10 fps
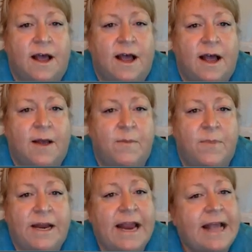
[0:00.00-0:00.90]
Um,
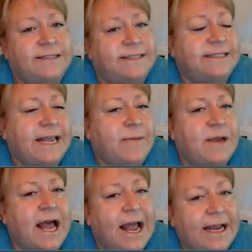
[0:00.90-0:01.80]
but it has the
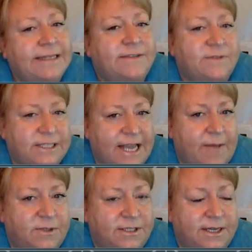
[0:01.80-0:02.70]
same kinds of
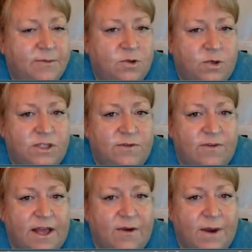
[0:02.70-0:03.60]
steps, the same sorts of
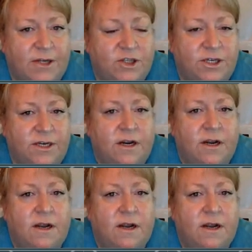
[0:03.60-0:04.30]
evaluation